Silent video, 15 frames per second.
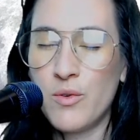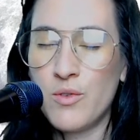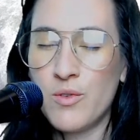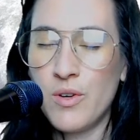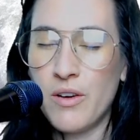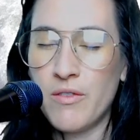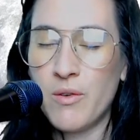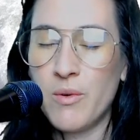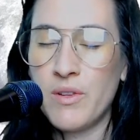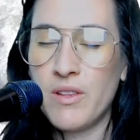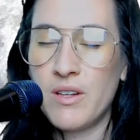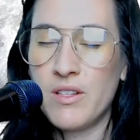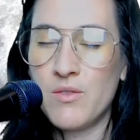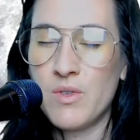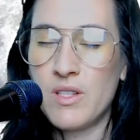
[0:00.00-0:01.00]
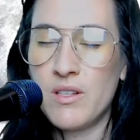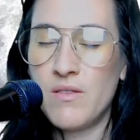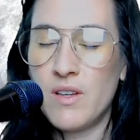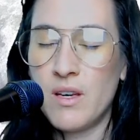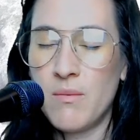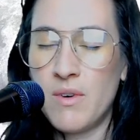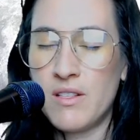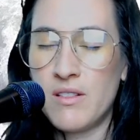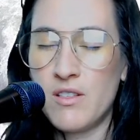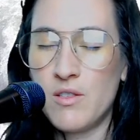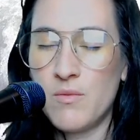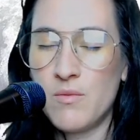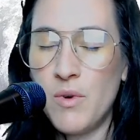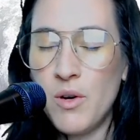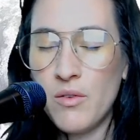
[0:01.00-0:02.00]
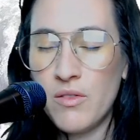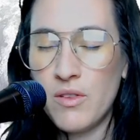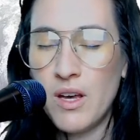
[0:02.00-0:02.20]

to everyone that is receiving a message, both